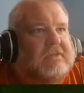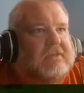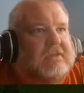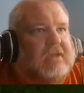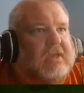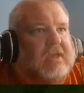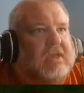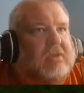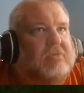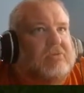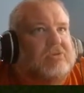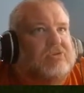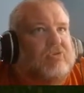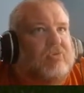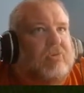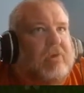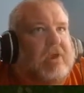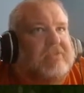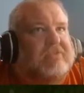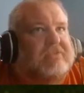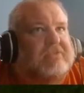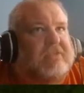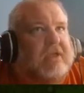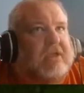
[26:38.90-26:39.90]
It was
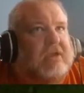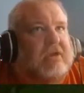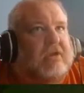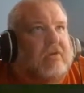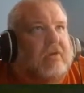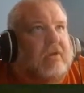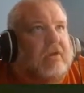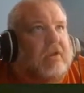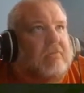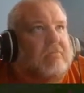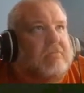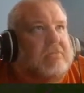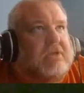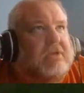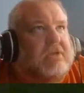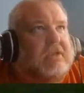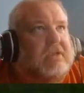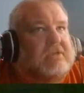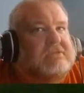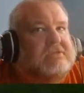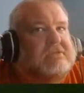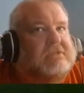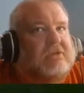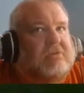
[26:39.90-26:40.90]
right there, and
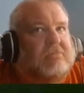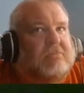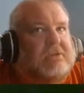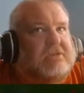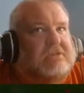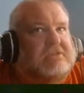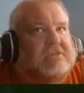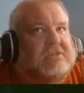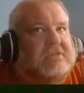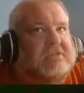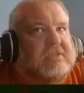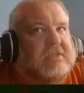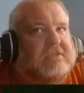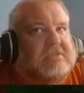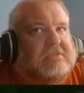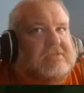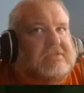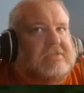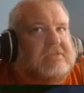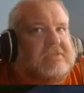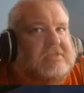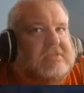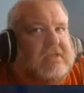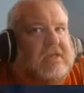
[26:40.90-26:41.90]
I still missed it.
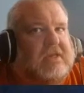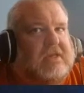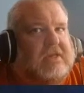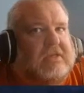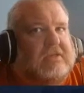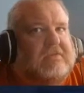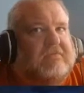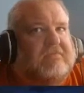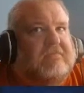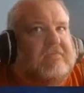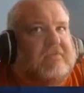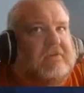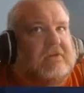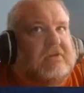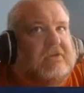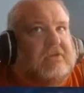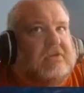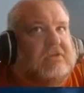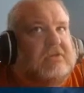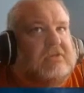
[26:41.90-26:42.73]
That's not fun.